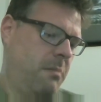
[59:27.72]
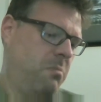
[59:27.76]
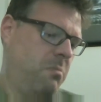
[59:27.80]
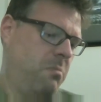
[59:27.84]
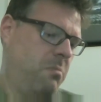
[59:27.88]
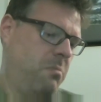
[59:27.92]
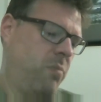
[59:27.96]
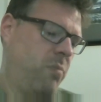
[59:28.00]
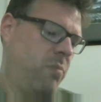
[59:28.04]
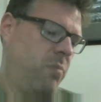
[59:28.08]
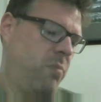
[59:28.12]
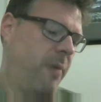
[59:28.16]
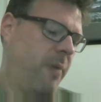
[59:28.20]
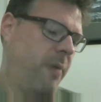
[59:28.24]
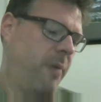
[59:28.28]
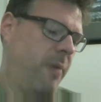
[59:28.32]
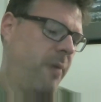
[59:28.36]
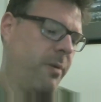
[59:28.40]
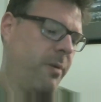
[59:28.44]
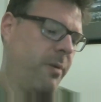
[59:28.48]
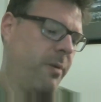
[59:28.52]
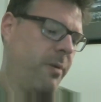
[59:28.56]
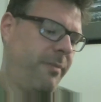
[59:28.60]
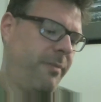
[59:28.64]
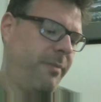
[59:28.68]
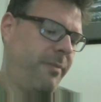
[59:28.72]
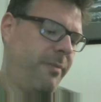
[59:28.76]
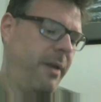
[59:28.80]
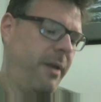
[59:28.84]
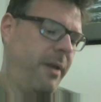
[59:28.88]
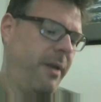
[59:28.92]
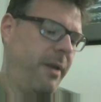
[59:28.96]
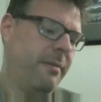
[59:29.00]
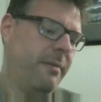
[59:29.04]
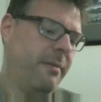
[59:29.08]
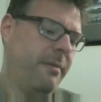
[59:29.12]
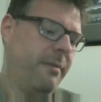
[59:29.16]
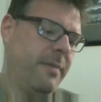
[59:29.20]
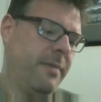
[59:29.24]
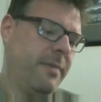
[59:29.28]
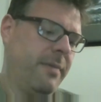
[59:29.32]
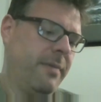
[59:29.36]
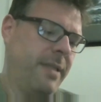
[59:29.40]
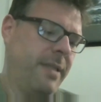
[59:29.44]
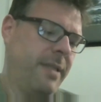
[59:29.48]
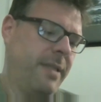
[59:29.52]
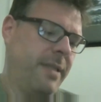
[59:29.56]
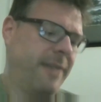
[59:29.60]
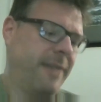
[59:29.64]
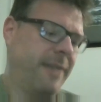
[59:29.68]
Probably works for me, at least
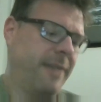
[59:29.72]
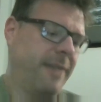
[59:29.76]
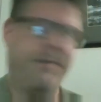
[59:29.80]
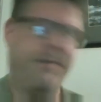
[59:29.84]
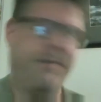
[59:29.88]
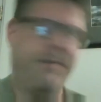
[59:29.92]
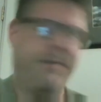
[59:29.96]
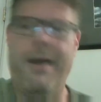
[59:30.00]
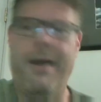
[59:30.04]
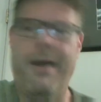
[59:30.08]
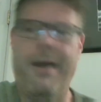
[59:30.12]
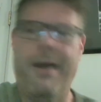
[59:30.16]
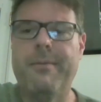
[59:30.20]
as of now.